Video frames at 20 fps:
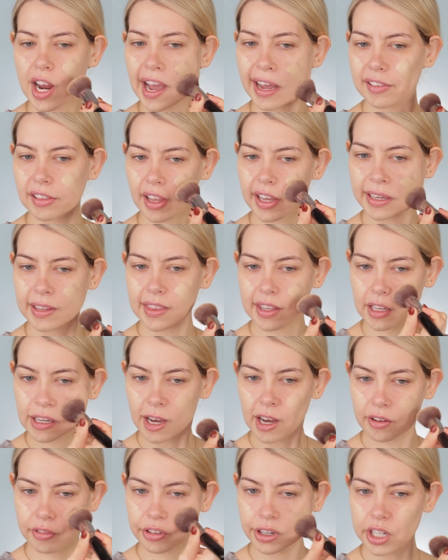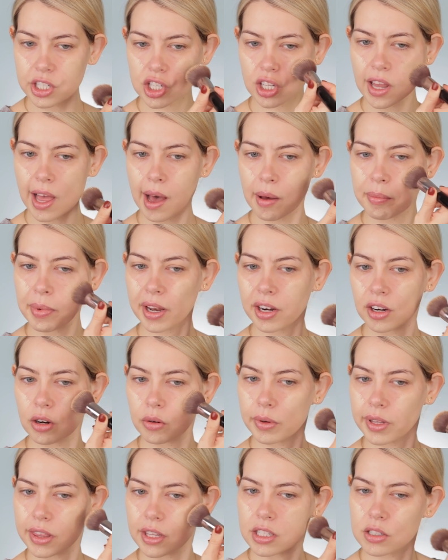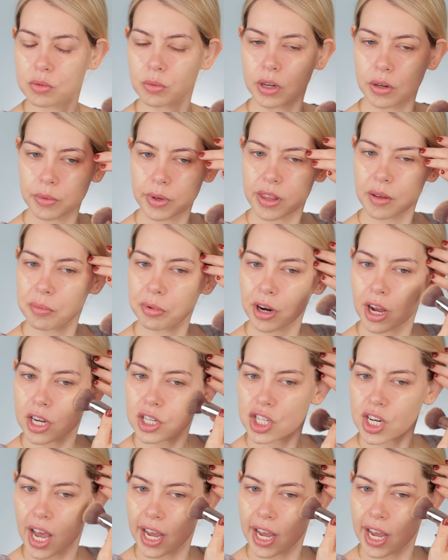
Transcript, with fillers: I like the coverage a lot better with this one with a brush.